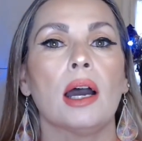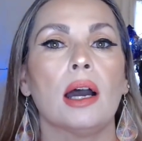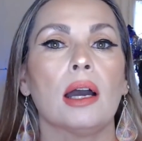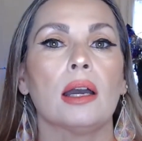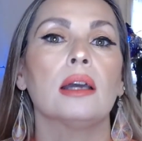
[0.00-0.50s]

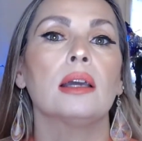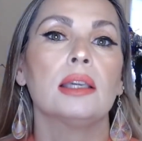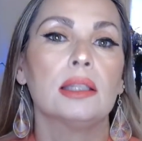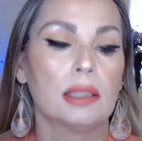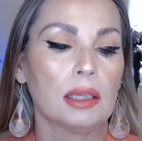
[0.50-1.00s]
uh,
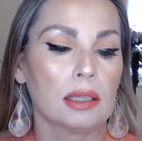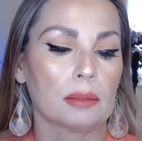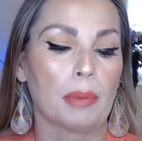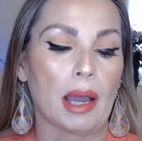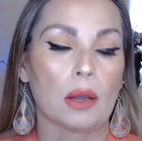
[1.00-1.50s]
it is
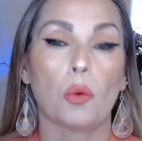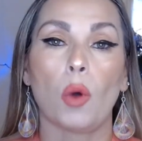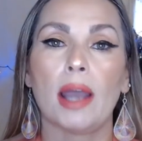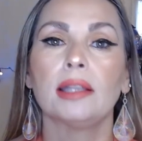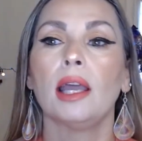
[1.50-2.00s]
by
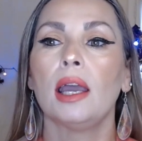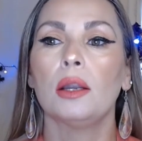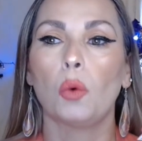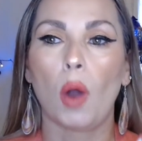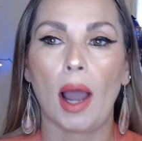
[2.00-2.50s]
Wet
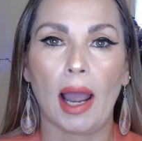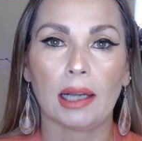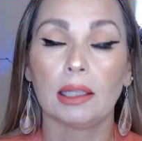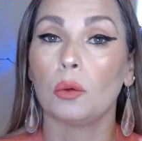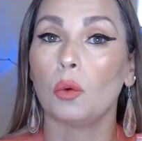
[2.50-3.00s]
and Wild,